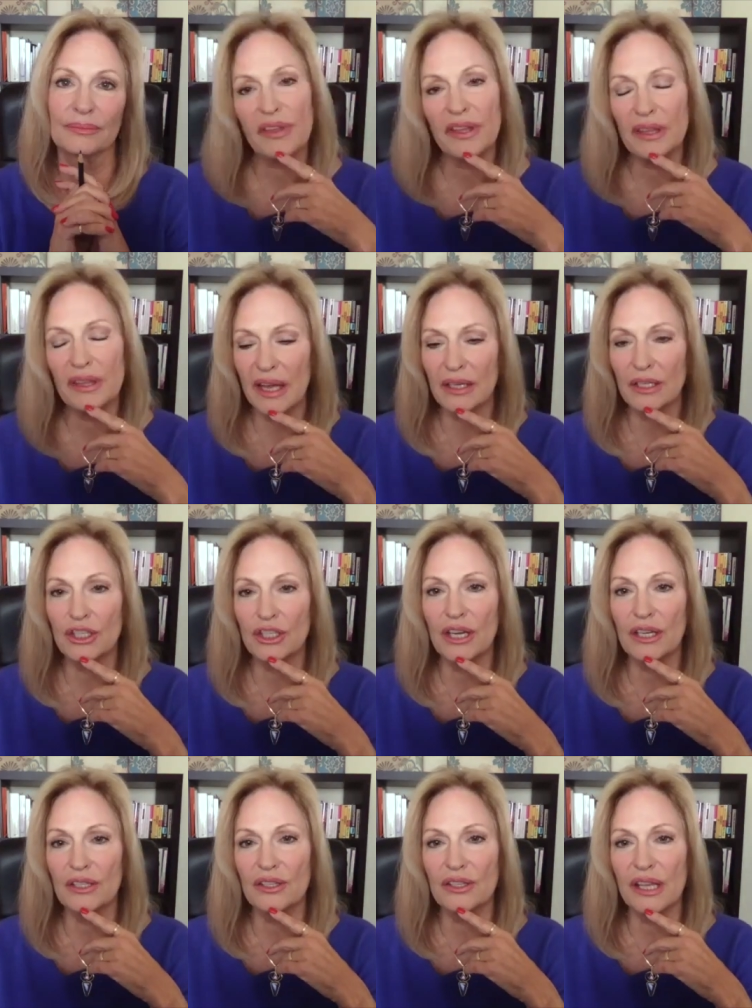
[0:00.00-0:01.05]
so, that,
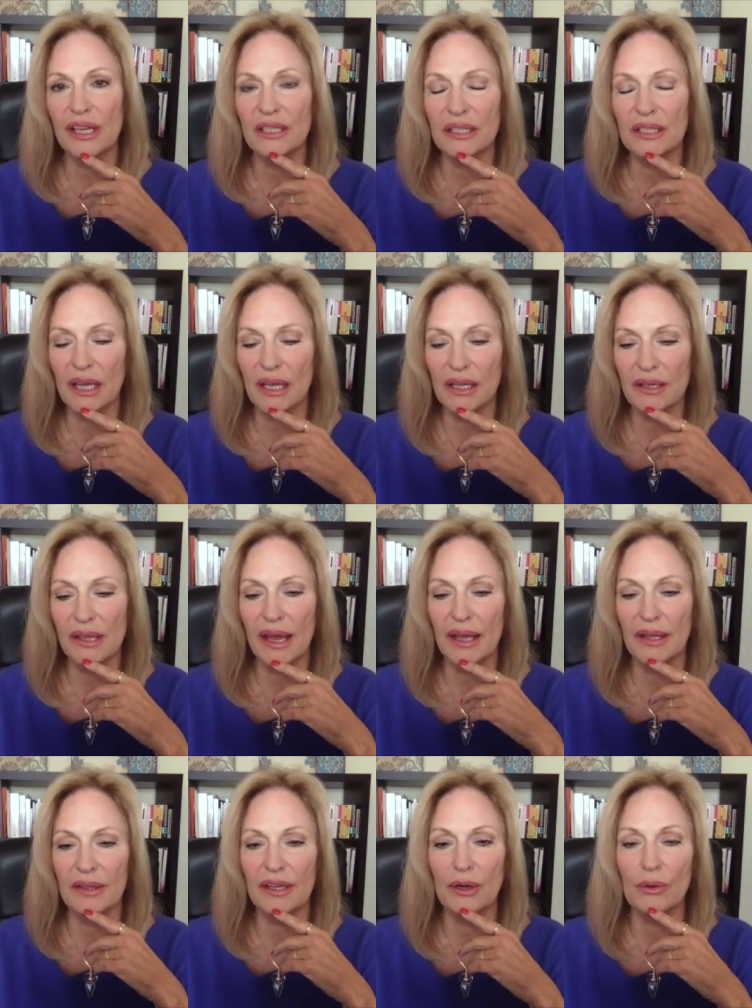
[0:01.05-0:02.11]
they said
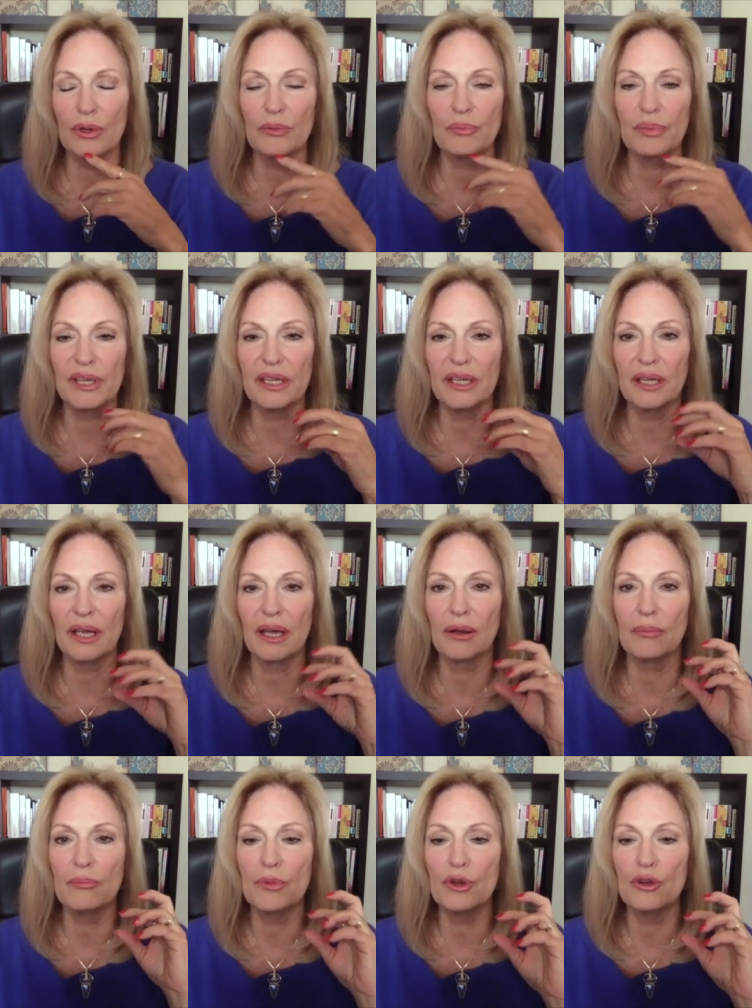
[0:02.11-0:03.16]
that there would be a
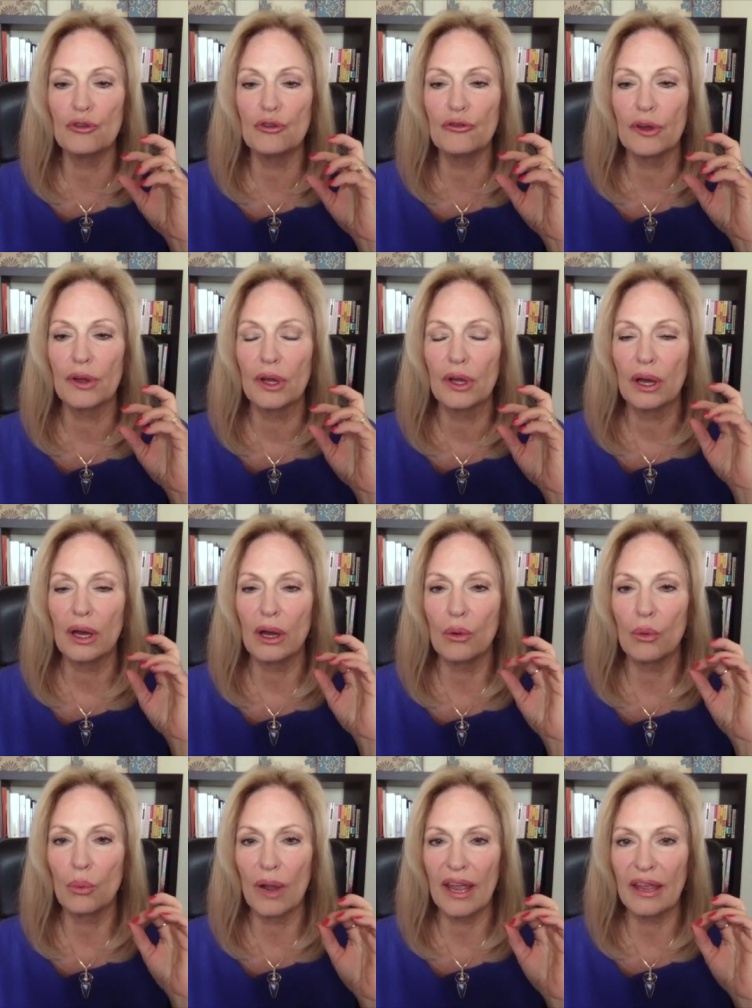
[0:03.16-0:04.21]
move
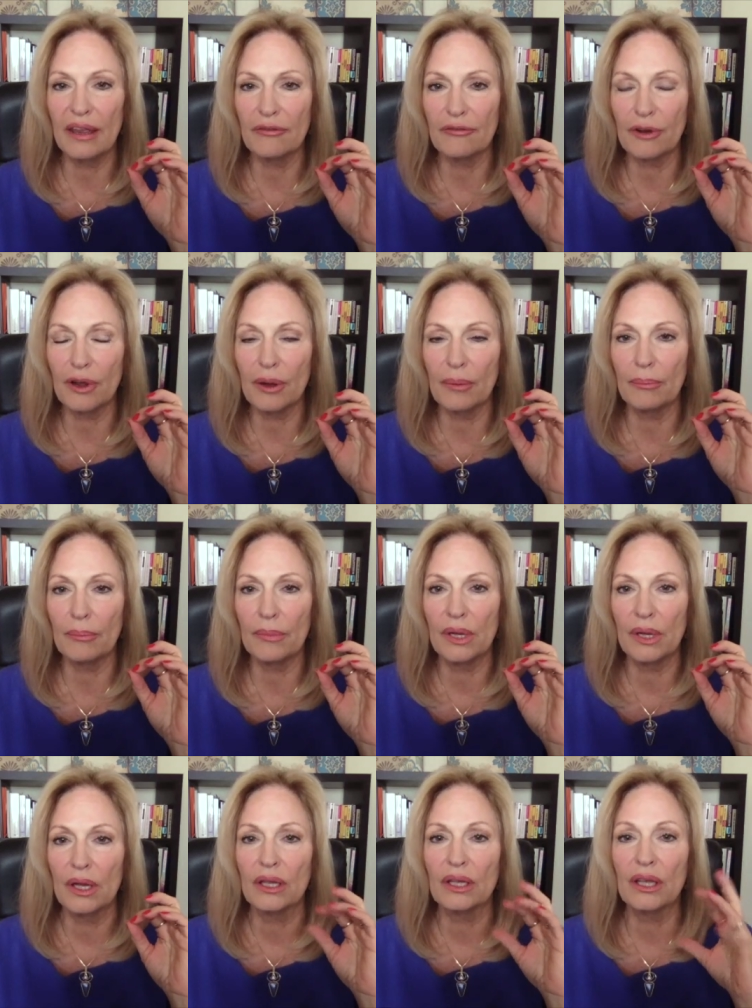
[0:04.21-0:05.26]
away from
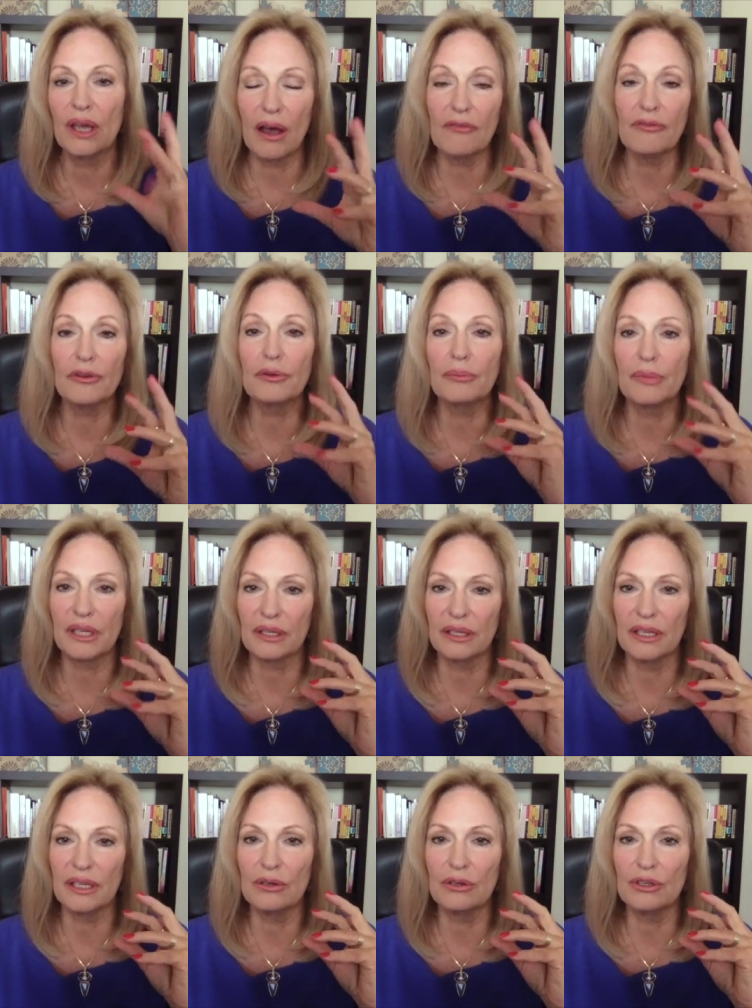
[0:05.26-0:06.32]
government
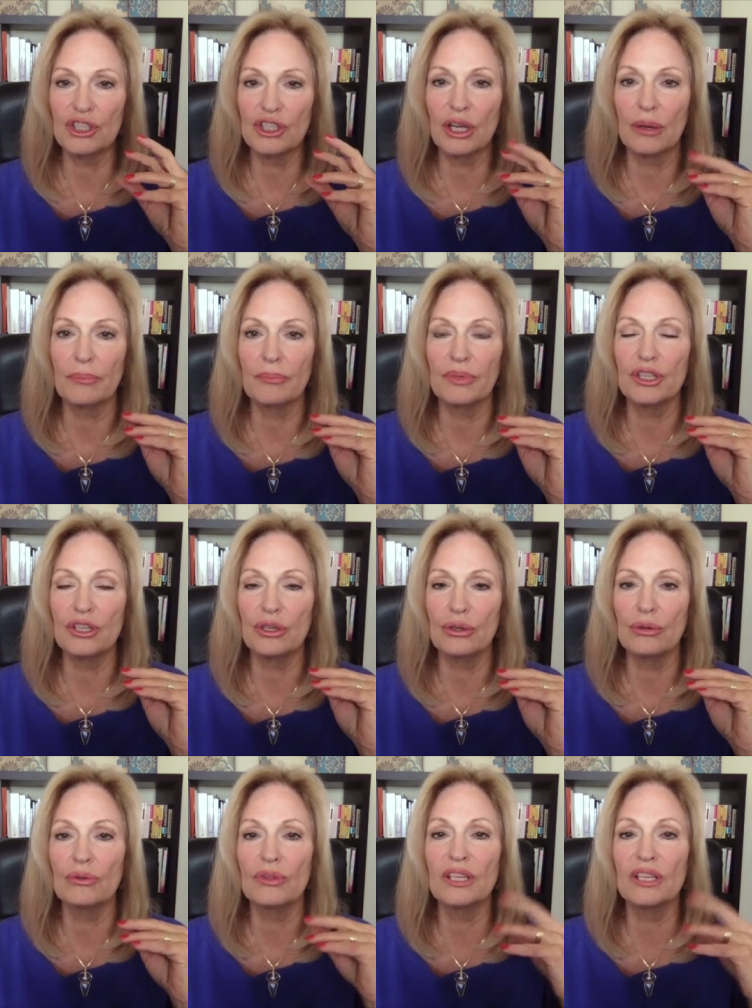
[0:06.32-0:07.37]
leadership
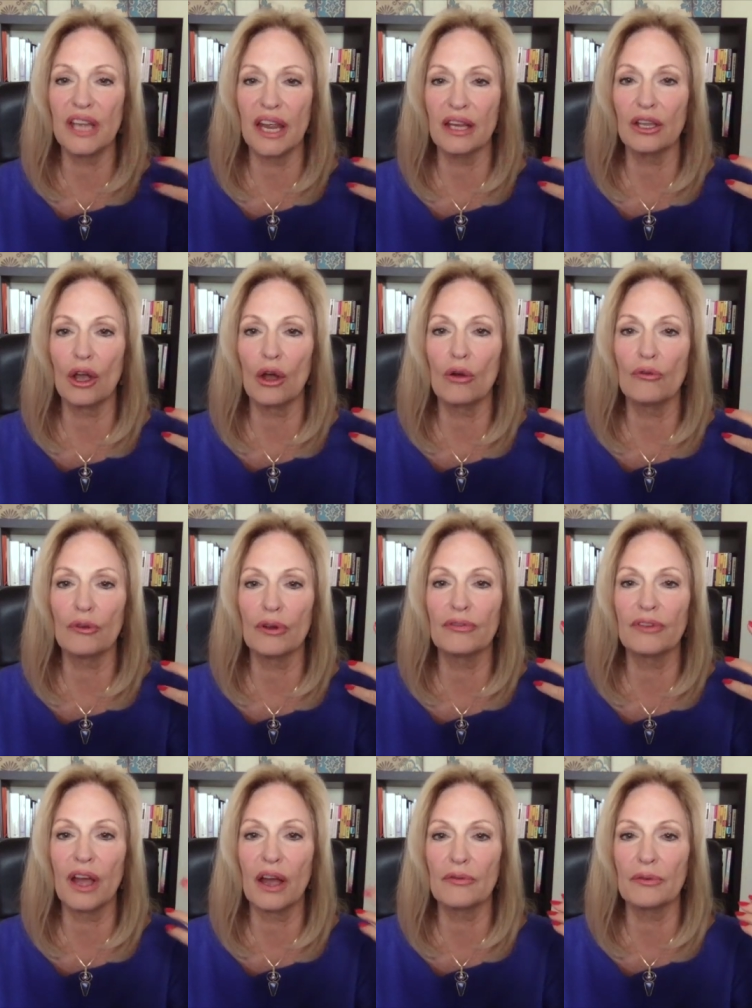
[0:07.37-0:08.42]
to the takeover of
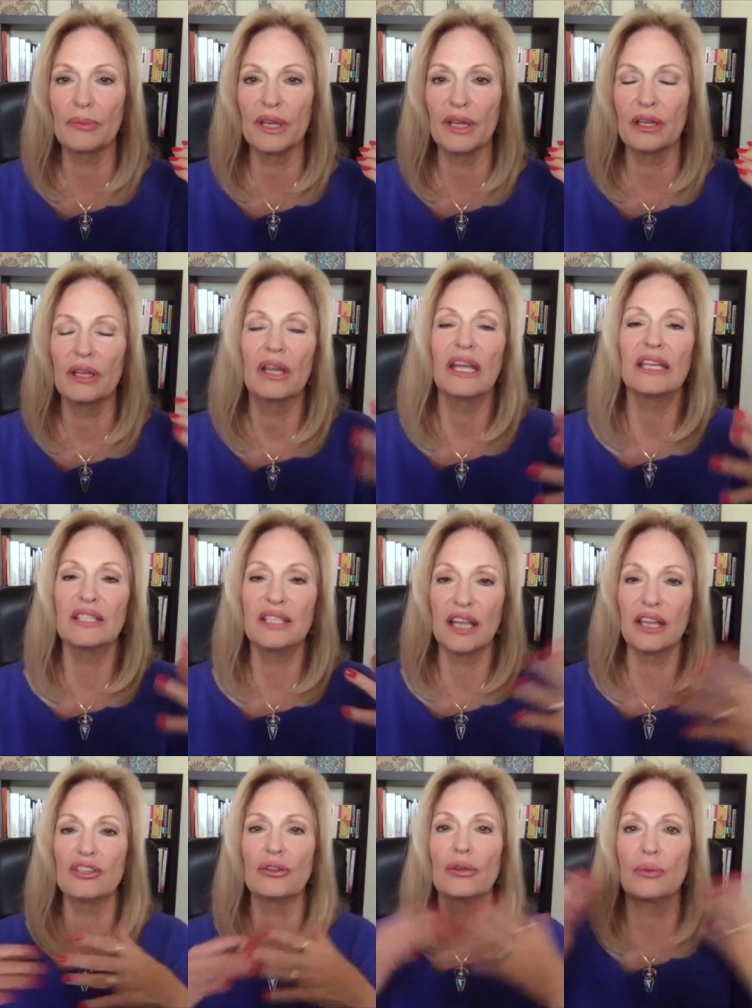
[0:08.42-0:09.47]
government,
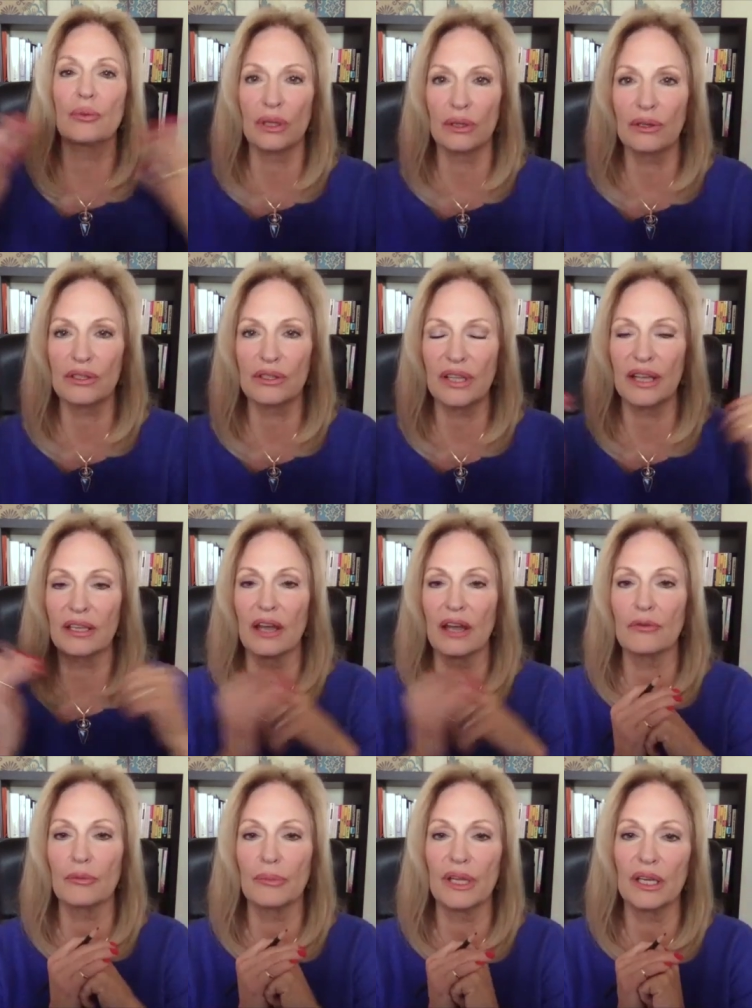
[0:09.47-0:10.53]
essentially what looks like
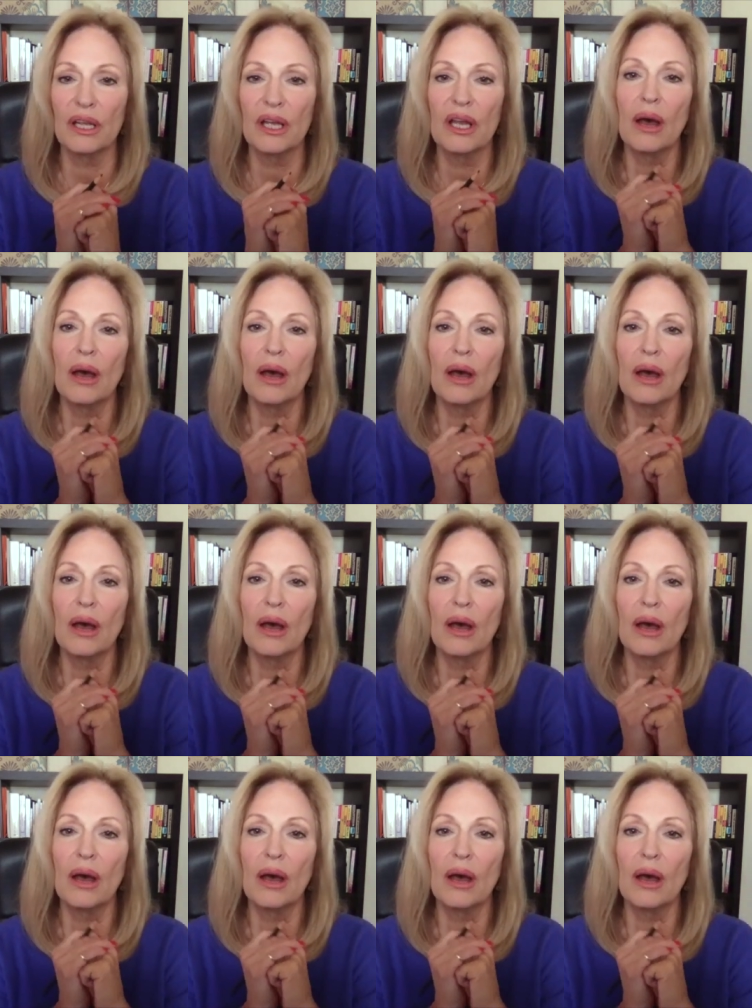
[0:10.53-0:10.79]
government,